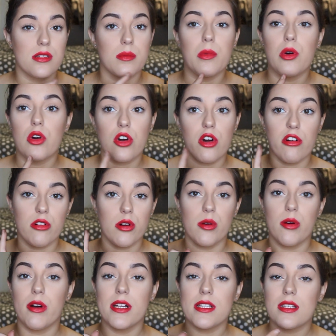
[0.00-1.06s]
is more
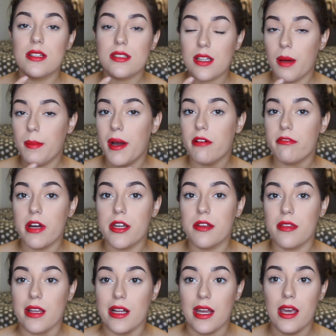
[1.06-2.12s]
coral, it does come out red
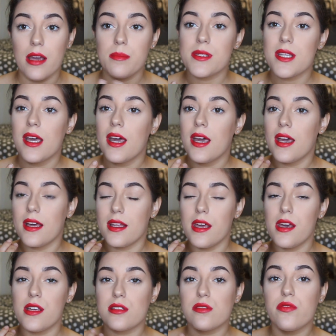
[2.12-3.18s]
on the lips. It
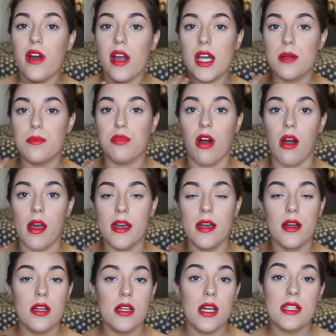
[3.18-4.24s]
is very
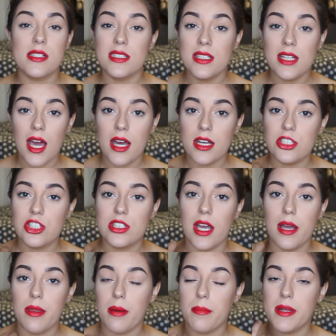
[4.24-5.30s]
bright. It didn't actually
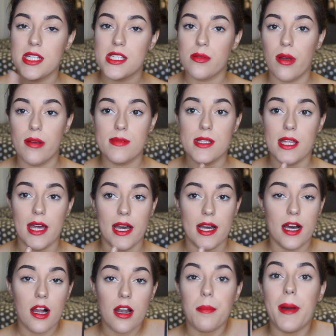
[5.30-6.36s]
take that many swipes to get
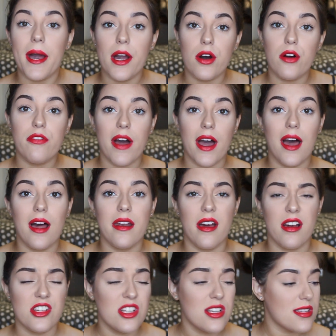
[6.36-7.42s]
colour payoff, and
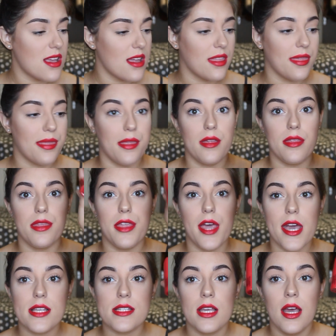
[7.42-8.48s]
I just think that
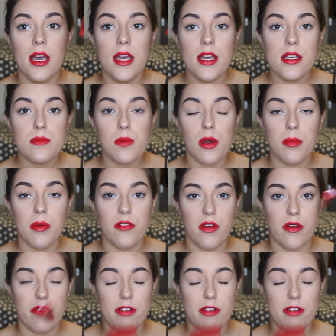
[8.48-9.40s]
this is probably my